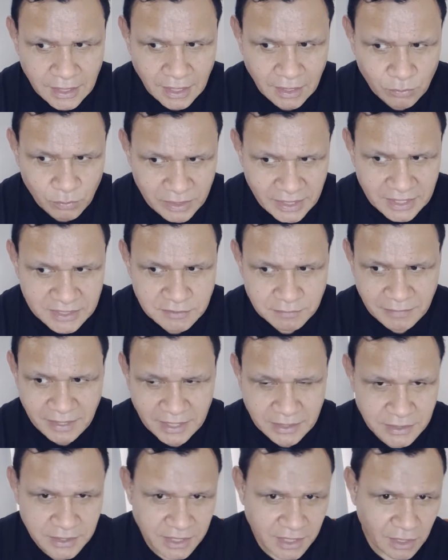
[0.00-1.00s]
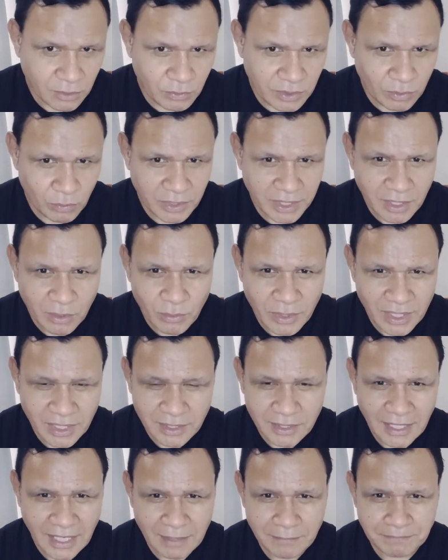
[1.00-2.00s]
we as men, you know, we don't
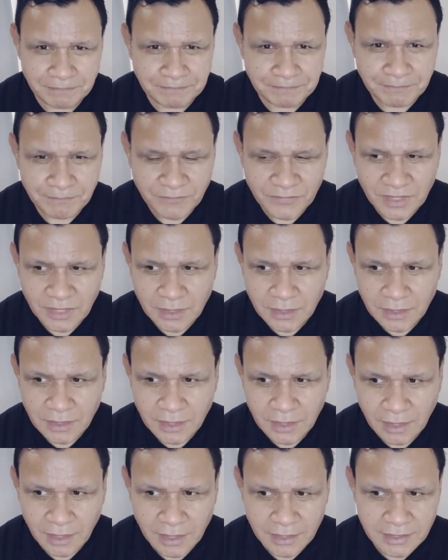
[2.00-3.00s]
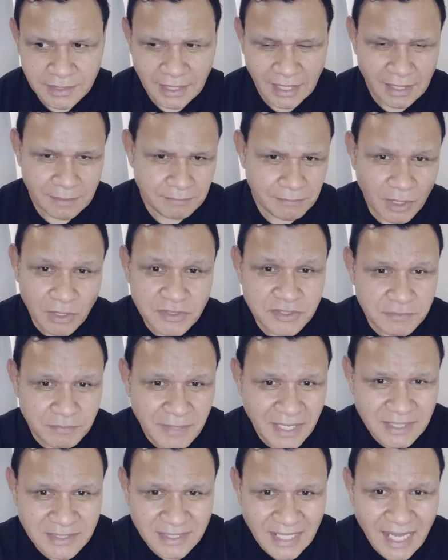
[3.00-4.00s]
want to, most
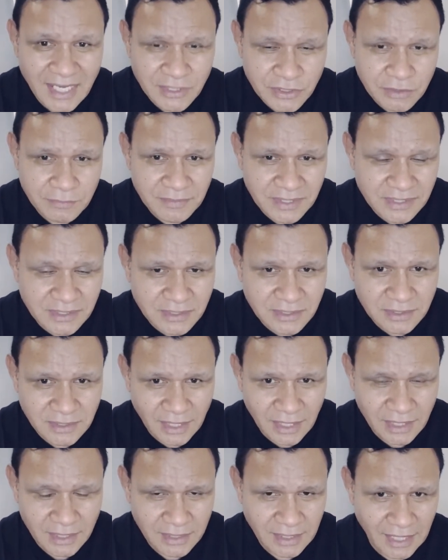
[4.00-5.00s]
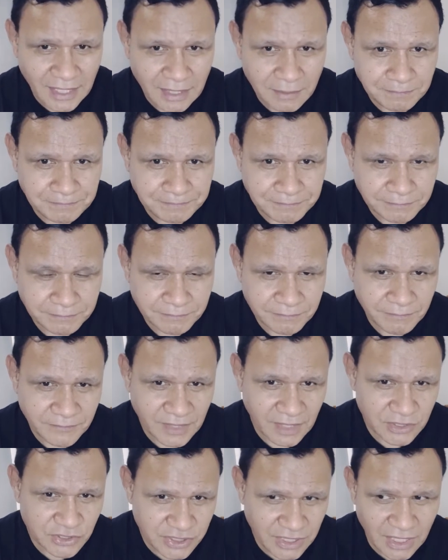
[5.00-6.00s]
men's arguments and
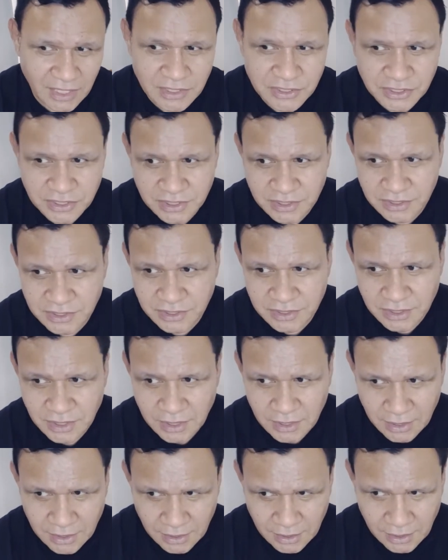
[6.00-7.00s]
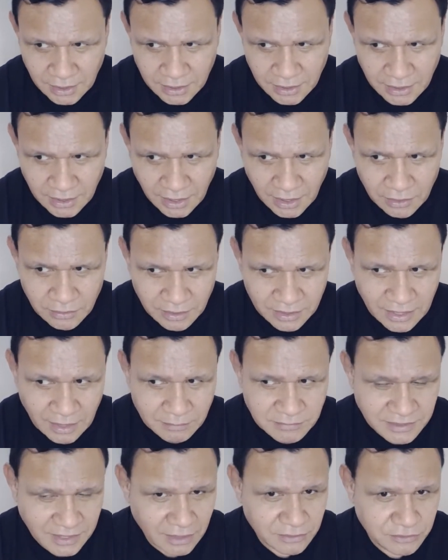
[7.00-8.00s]
challenges, you know, it
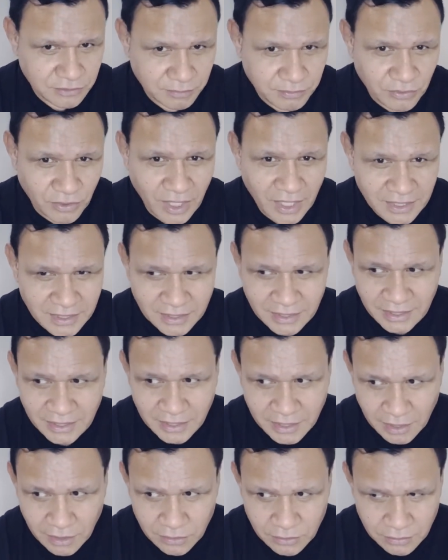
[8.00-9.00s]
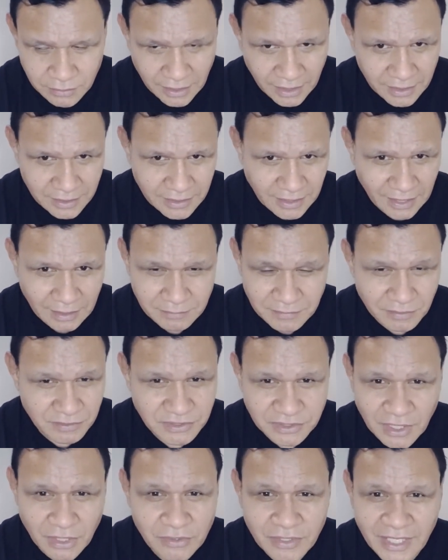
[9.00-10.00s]
comes down to pride and ego, and there is
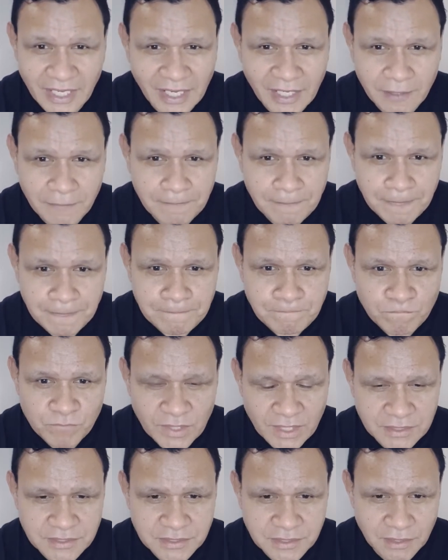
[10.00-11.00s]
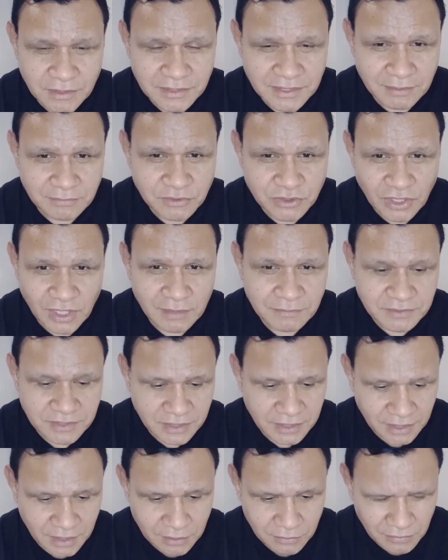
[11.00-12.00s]
no gain. And so sometimes, you
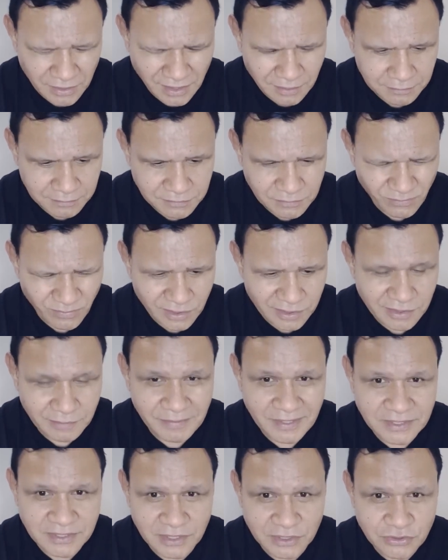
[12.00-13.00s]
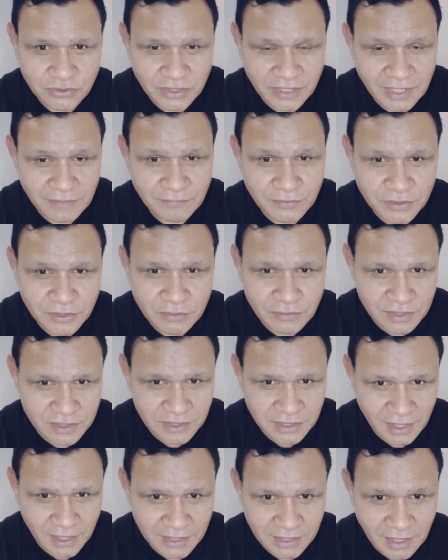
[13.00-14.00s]
know, one of the best things you could ever do
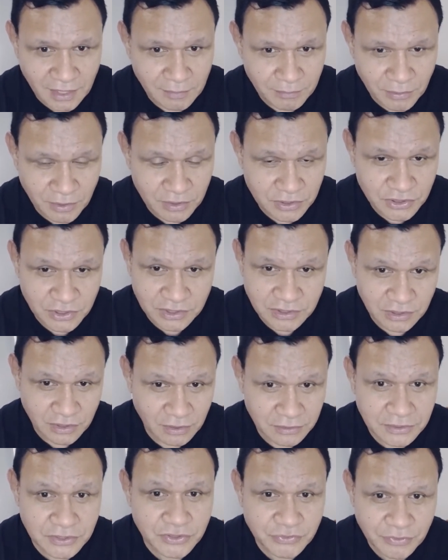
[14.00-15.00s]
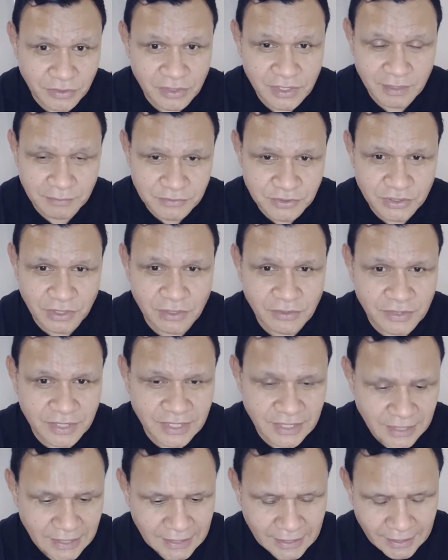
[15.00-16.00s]
is like, I apologize, I got this wrong, I'm
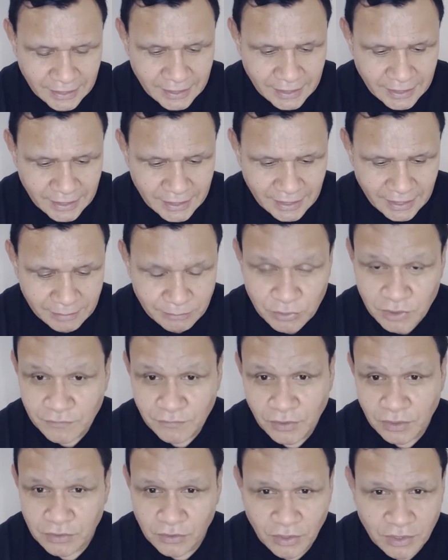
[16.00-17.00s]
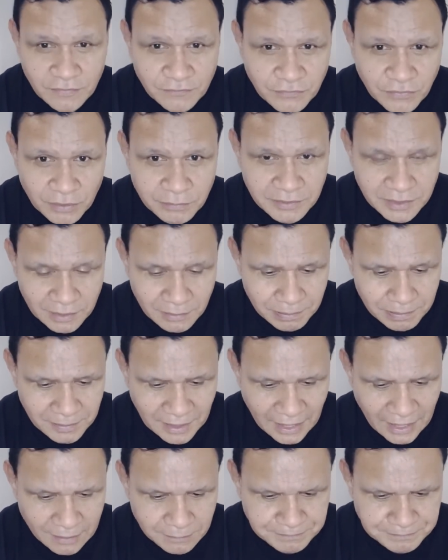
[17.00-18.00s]
sorry. Move on, learn from it.
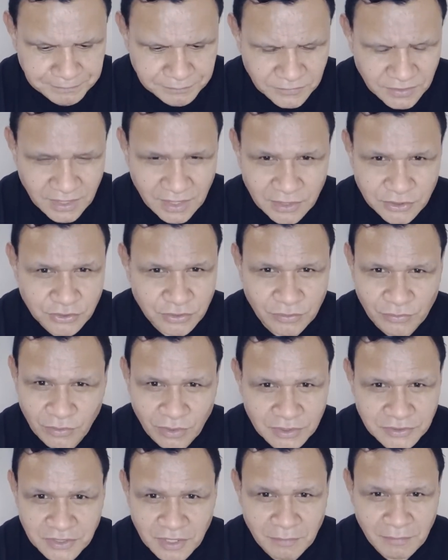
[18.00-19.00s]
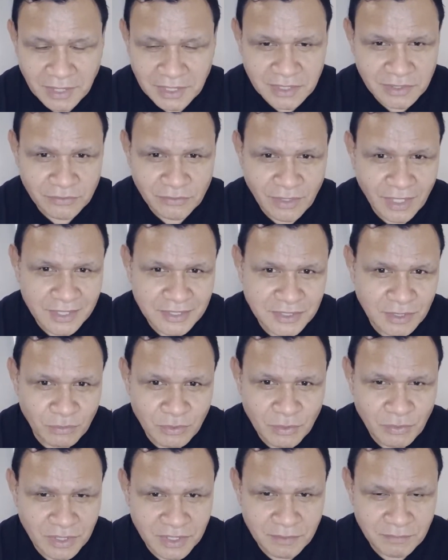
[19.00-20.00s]
You know, two wrongs don't make it right. So
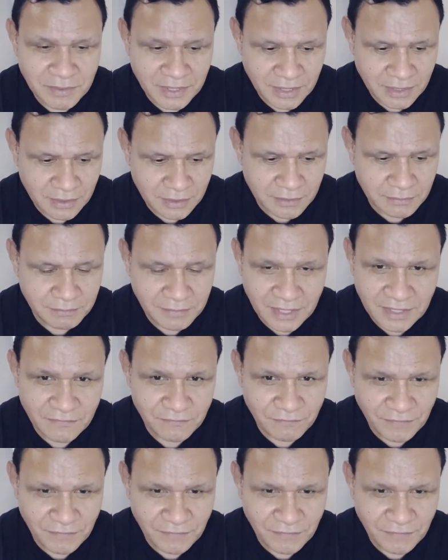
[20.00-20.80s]
we want to be men and